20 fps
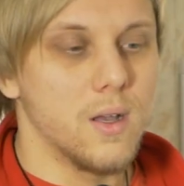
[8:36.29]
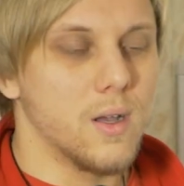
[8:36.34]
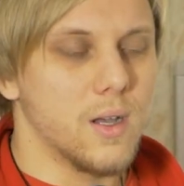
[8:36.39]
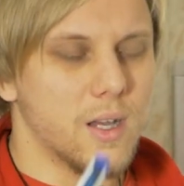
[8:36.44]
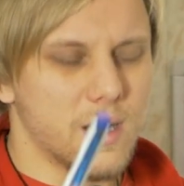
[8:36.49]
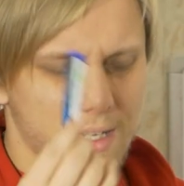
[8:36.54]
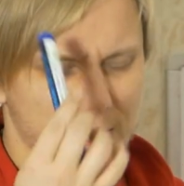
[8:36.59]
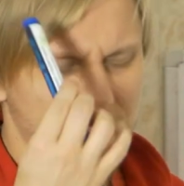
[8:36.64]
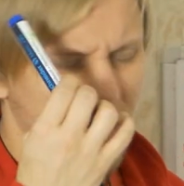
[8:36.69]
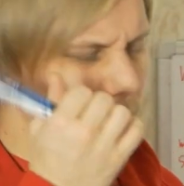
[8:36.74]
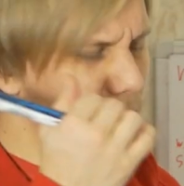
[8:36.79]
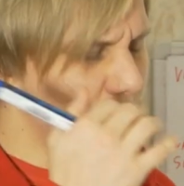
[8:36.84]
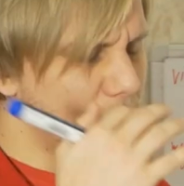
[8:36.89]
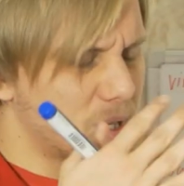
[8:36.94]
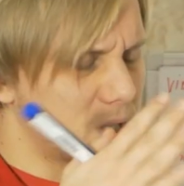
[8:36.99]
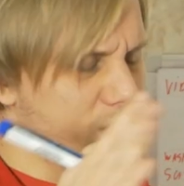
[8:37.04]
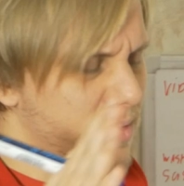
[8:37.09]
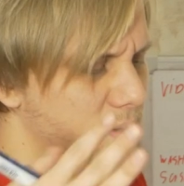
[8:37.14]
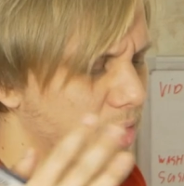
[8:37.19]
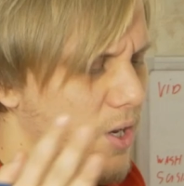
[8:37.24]
And I could
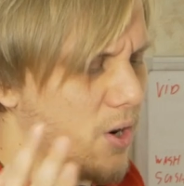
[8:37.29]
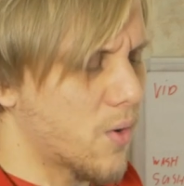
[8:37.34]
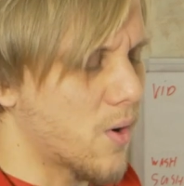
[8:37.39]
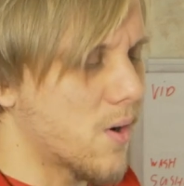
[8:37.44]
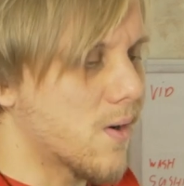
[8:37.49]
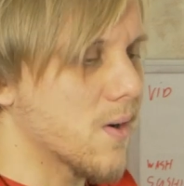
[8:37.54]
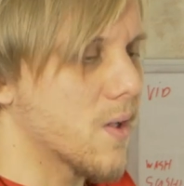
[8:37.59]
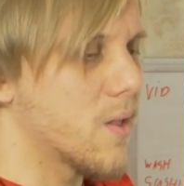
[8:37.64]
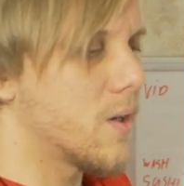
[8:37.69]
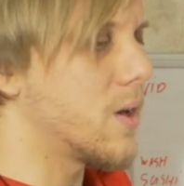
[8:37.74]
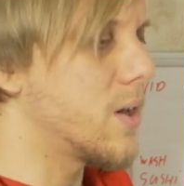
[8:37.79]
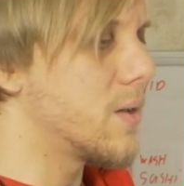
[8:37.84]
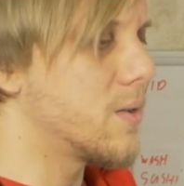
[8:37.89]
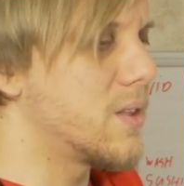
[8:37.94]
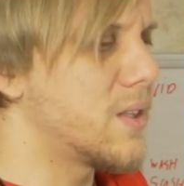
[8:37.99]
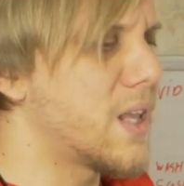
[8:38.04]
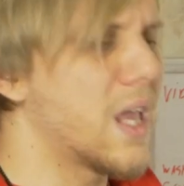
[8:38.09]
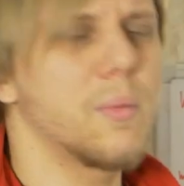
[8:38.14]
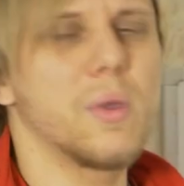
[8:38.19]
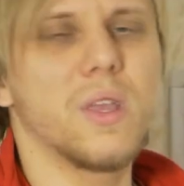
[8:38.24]
be,
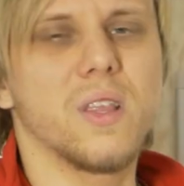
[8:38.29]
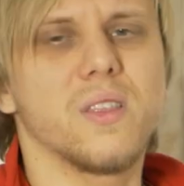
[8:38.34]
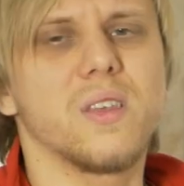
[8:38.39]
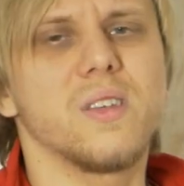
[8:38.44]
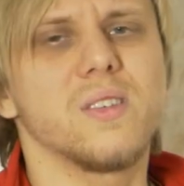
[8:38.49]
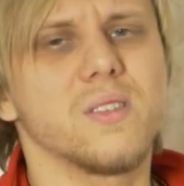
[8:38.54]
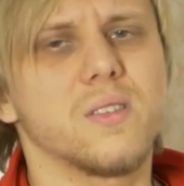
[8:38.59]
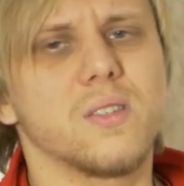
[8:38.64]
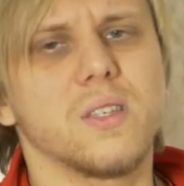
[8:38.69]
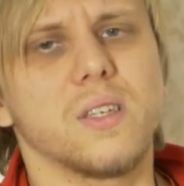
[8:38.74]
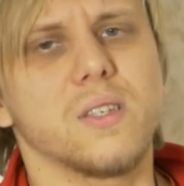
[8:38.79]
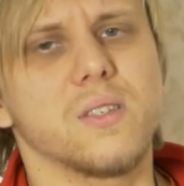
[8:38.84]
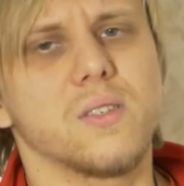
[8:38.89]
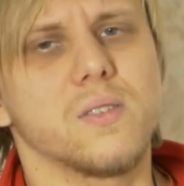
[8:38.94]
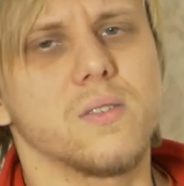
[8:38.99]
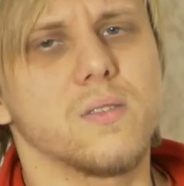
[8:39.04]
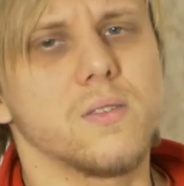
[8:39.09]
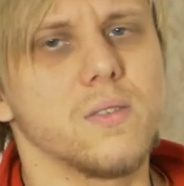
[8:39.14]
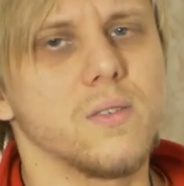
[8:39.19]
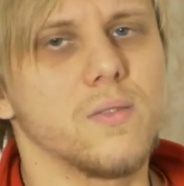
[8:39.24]
naming these
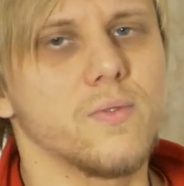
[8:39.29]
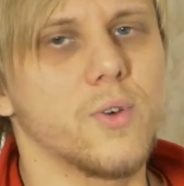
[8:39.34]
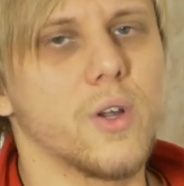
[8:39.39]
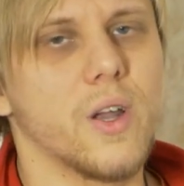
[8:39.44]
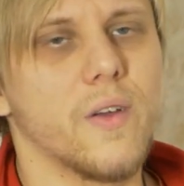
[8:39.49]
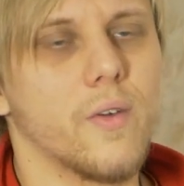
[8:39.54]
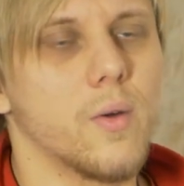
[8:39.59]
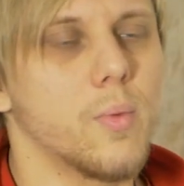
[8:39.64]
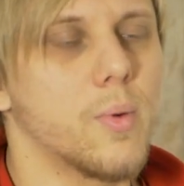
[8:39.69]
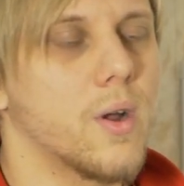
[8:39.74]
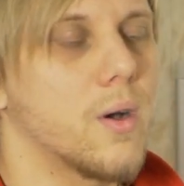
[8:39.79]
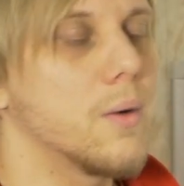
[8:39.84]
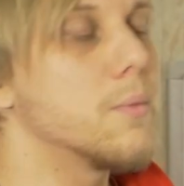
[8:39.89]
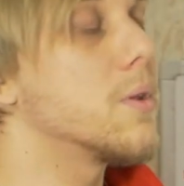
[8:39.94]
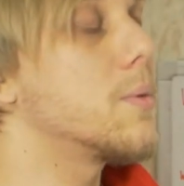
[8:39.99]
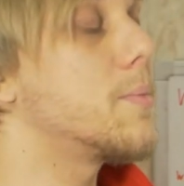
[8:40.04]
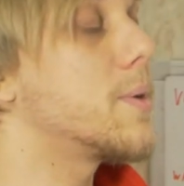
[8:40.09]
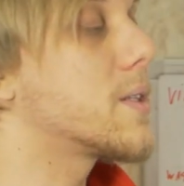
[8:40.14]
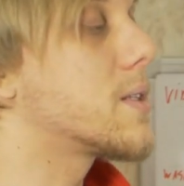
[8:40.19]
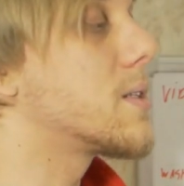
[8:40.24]
things forever
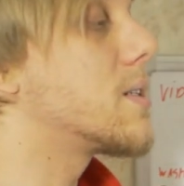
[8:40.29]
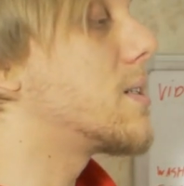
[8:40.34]
probably, but